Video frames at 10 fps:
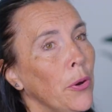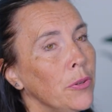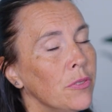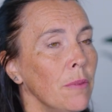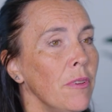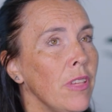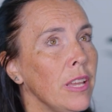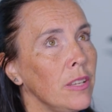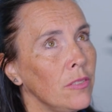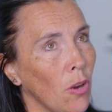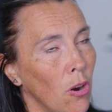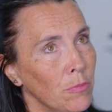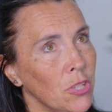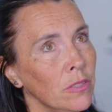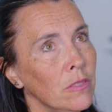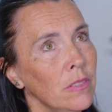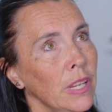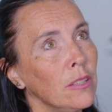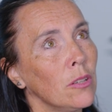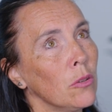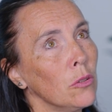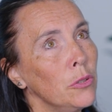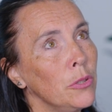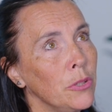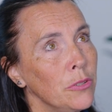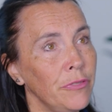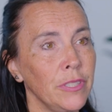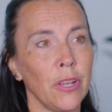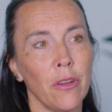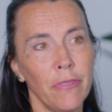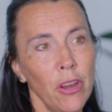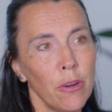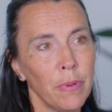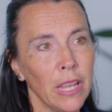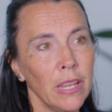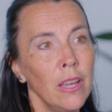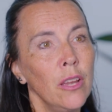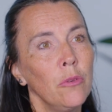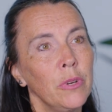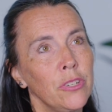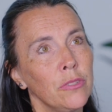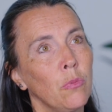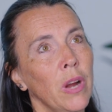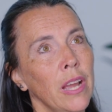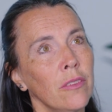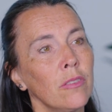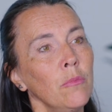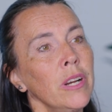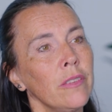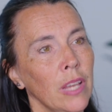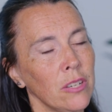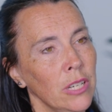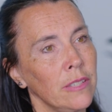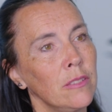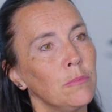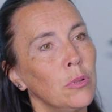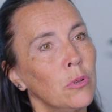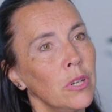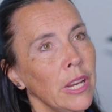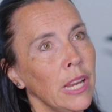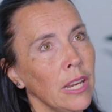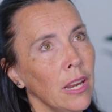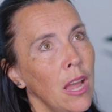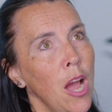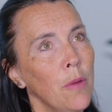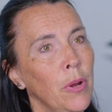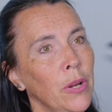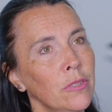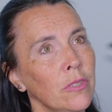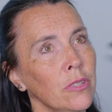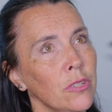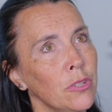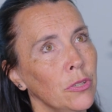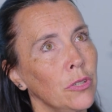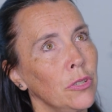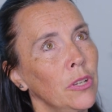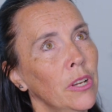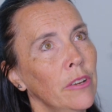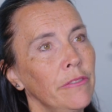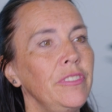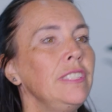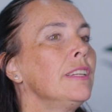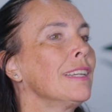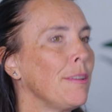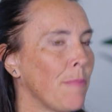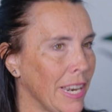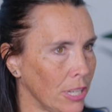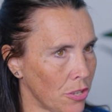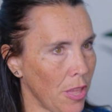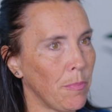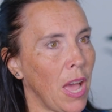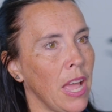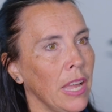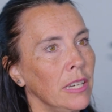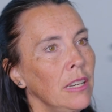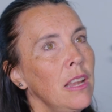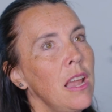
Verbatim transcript: Some of these options include physiotherapy, which is where someone is actually supporting a person to physically manage their pain.